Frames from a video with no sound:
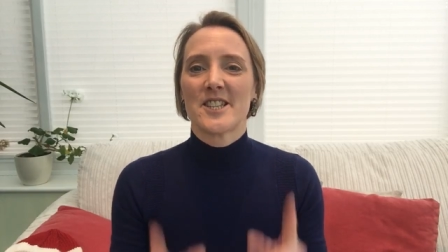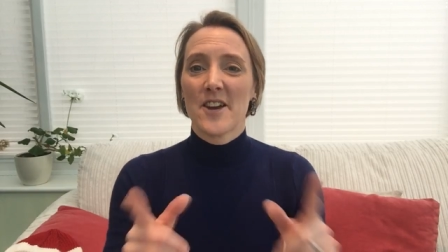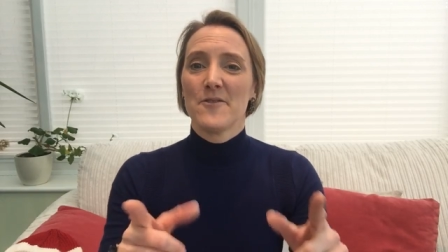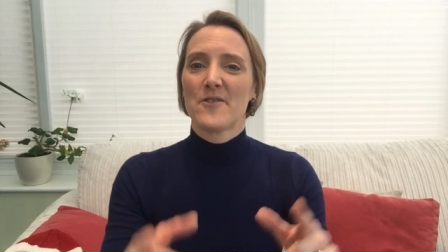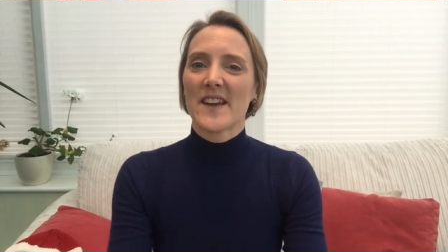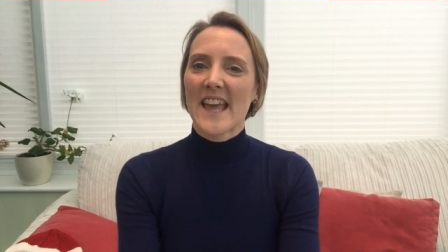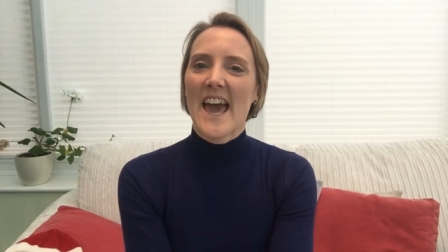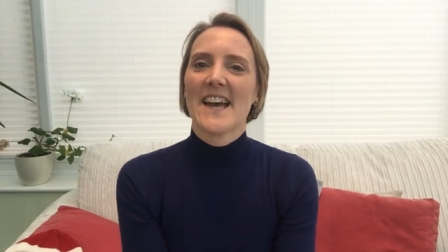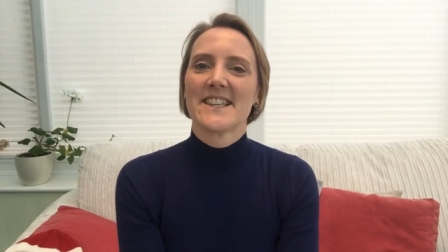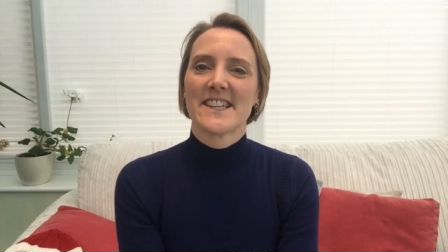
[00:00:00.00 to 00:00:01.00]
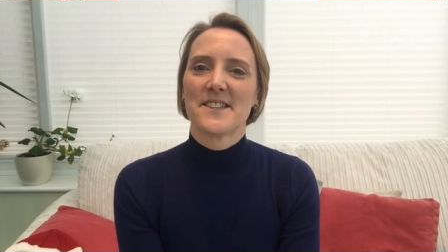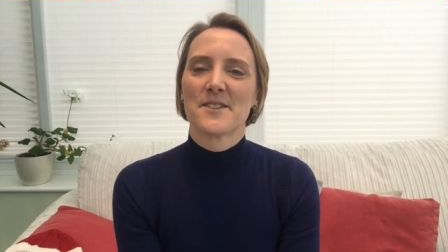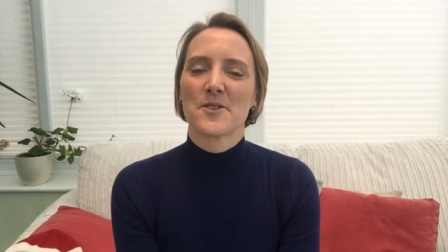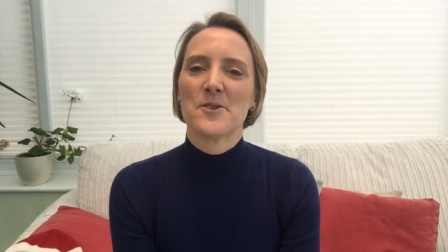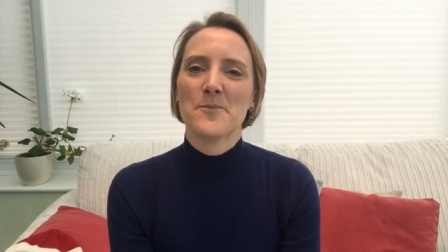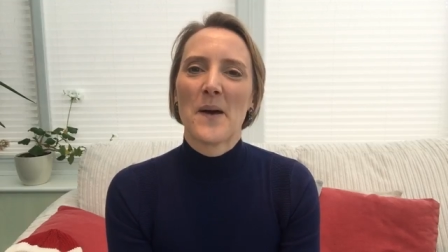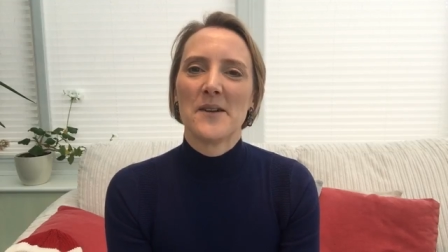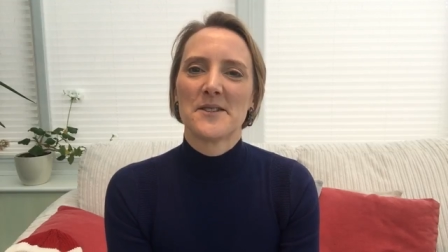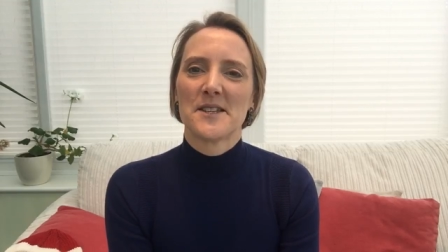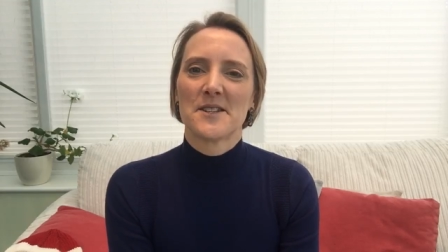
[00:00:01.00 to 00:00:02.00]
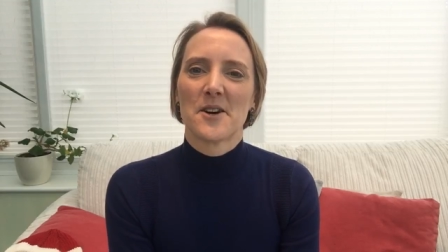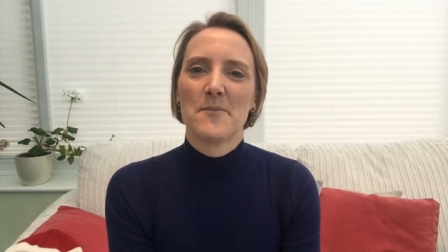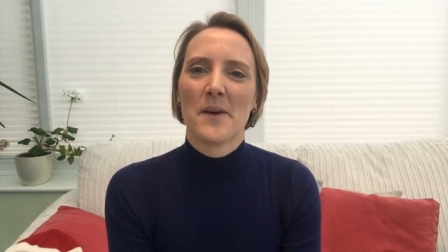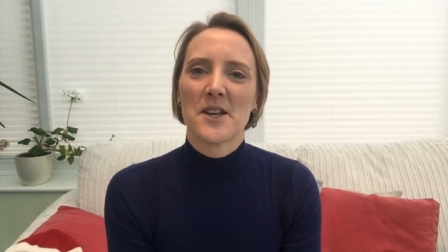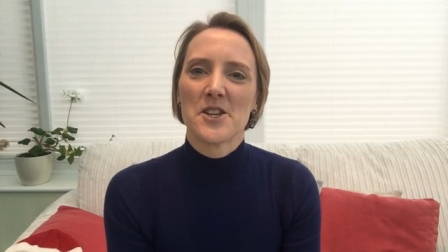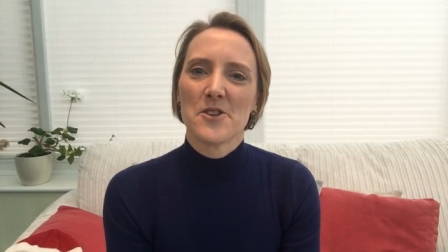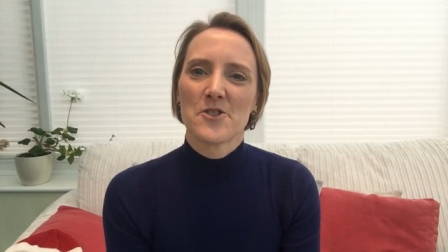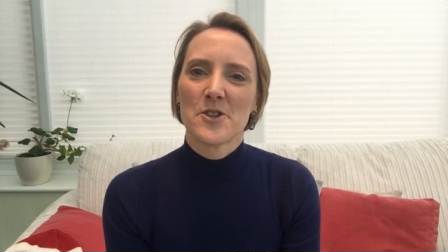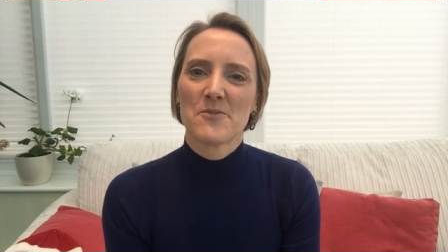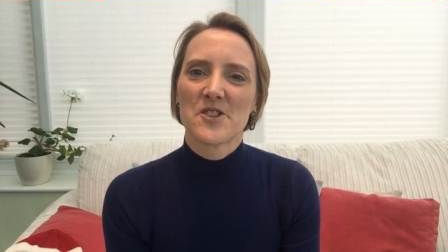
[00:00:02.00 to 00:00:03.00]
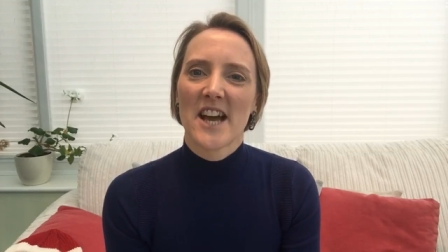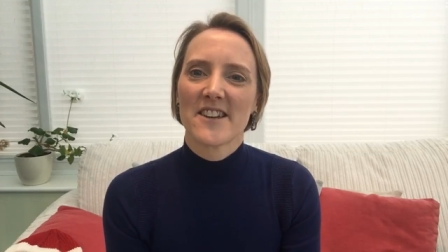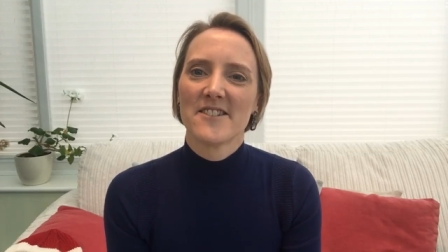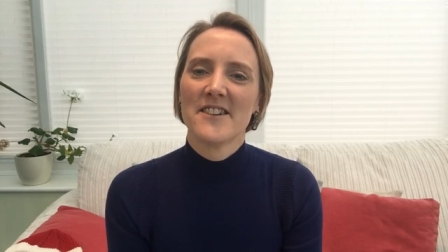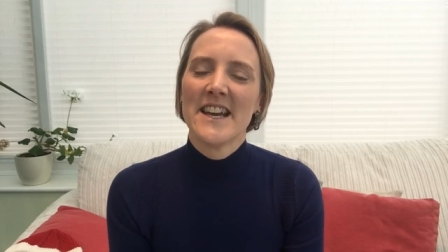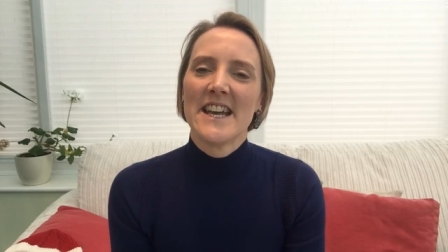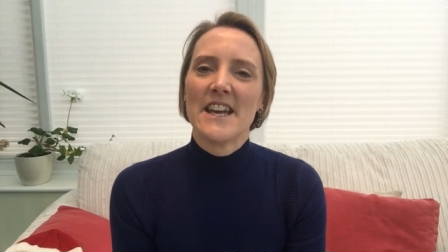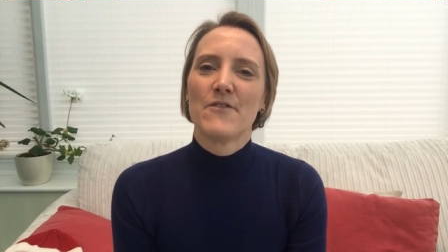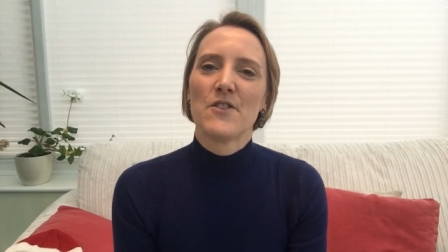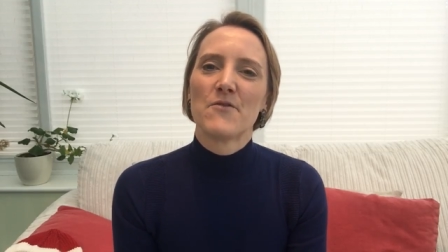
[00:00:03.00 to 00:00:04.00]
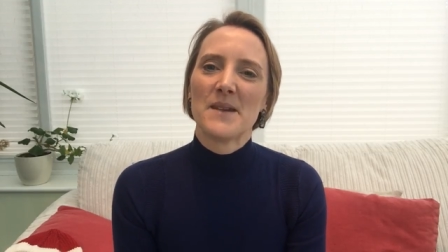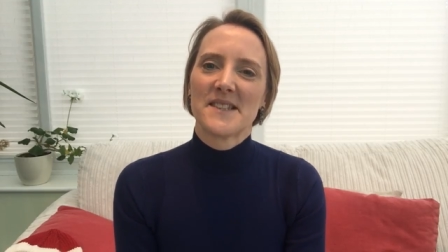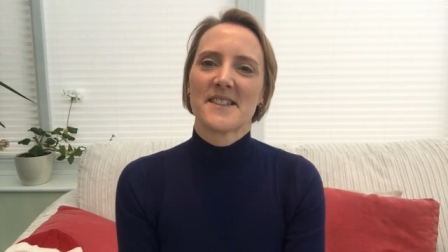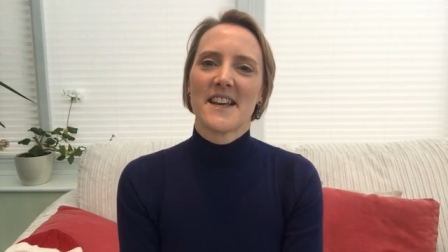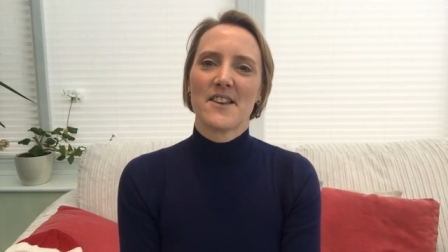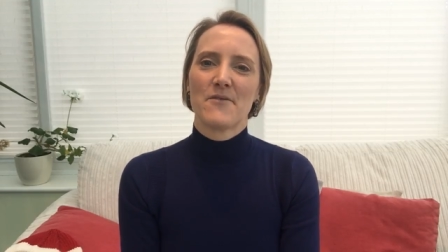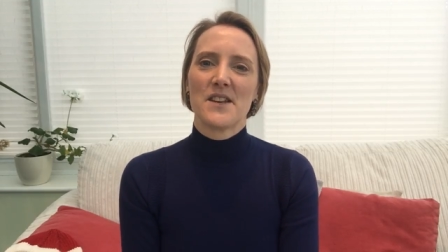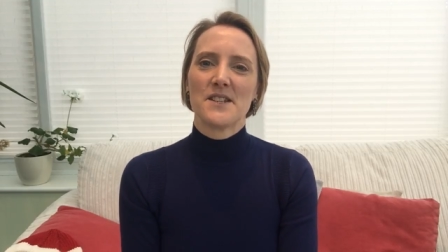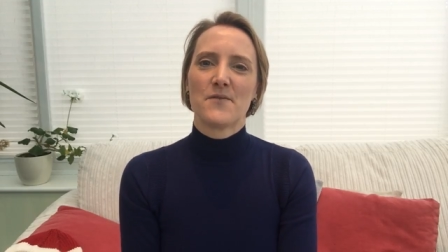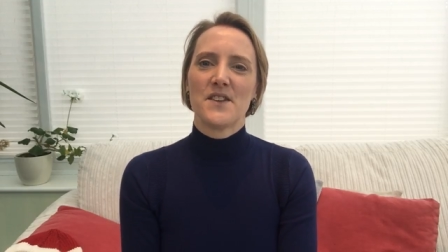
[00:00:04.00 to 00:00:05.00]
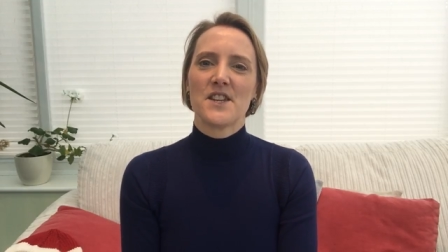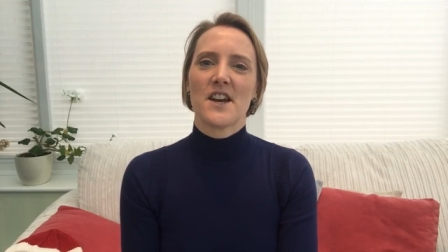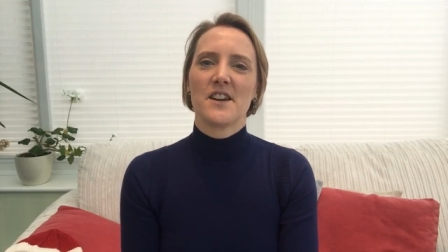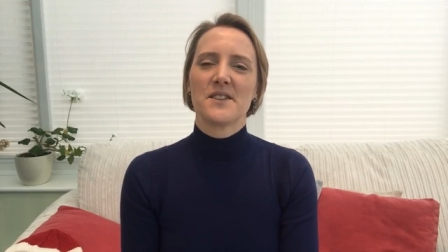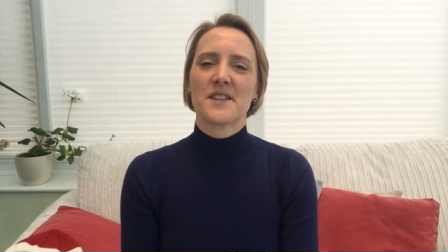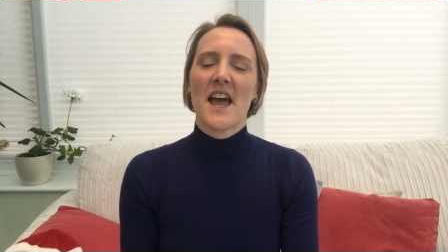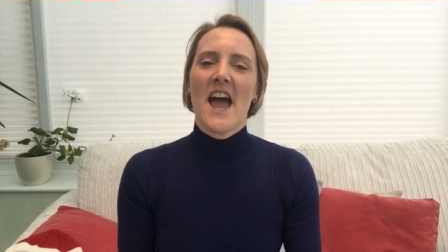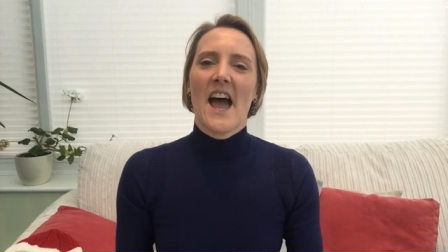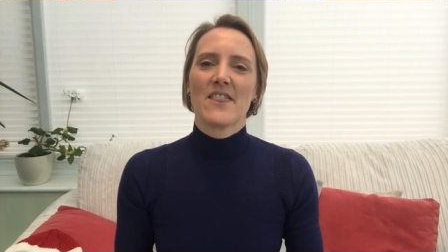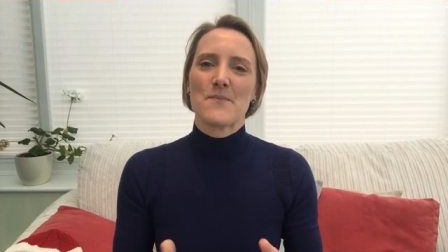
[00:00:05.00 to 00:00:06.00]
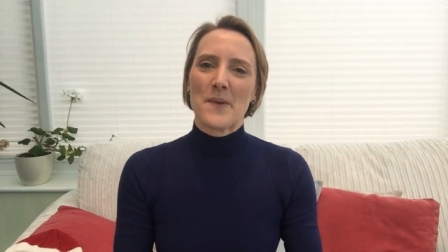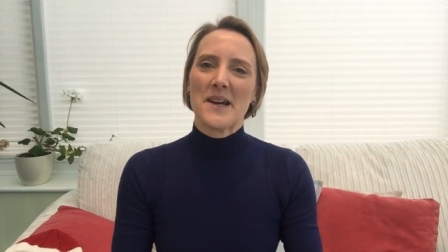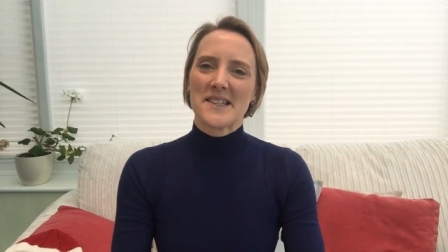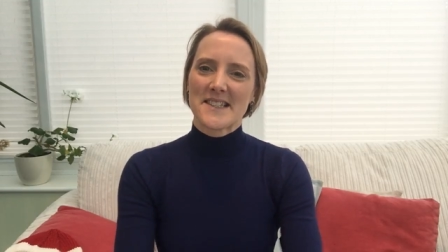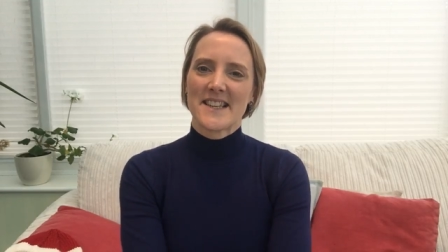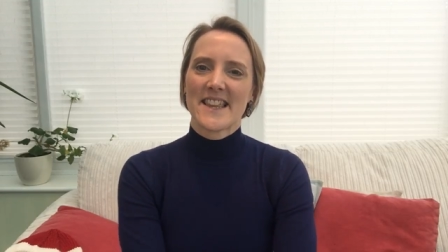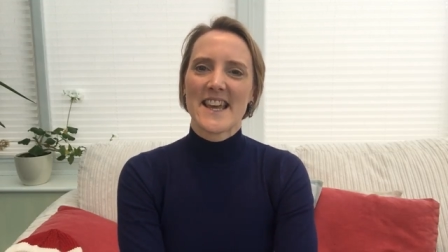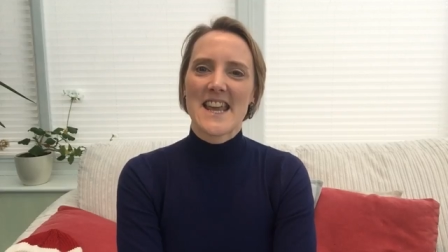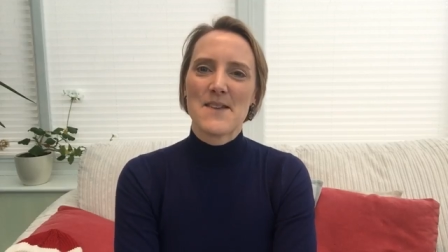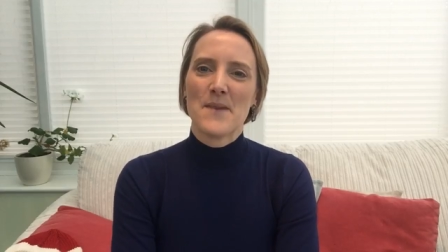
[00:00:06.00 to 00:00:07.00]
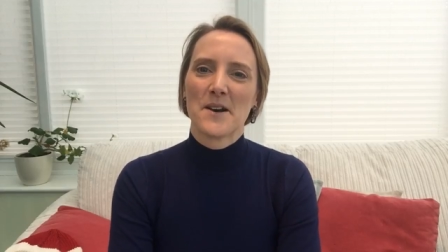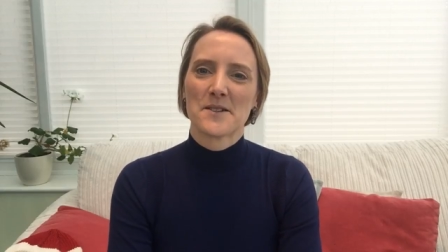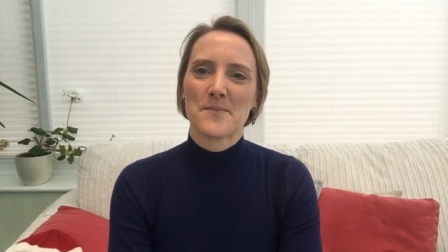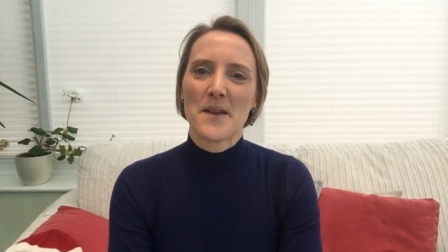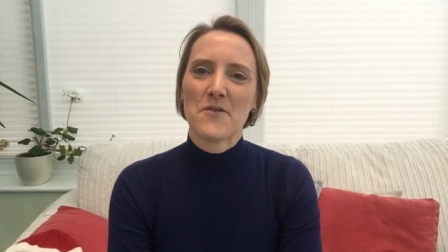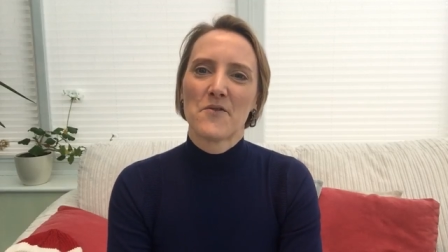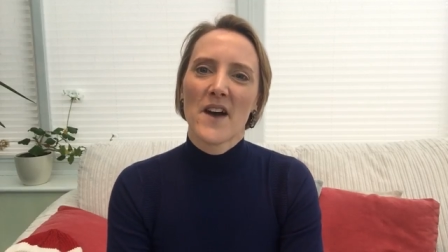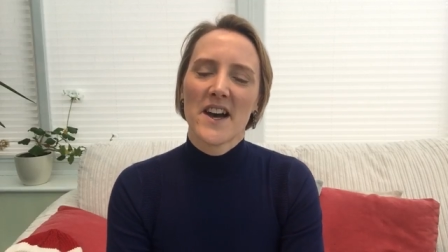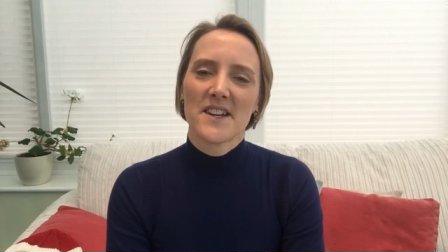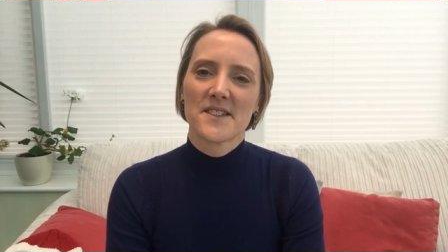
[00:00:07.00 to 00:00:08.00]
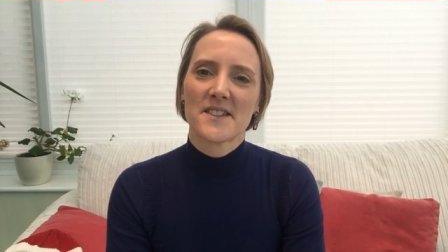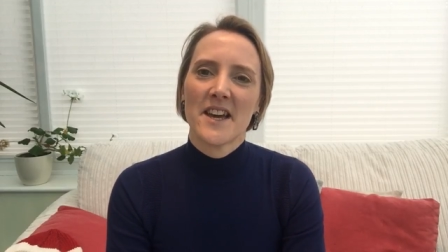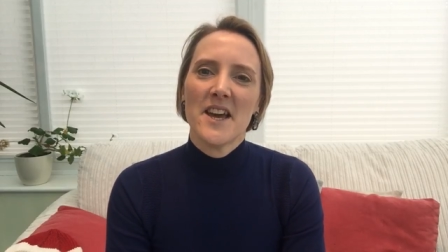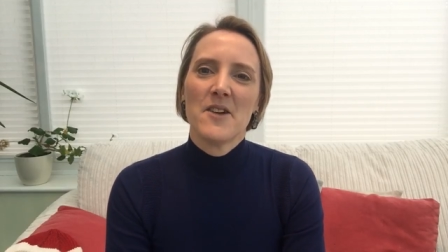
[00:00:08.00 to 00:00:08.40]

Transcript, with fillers: Don't forget, this is all posted on my YouTube channel if you've missed any of these videos. And the person that emails me first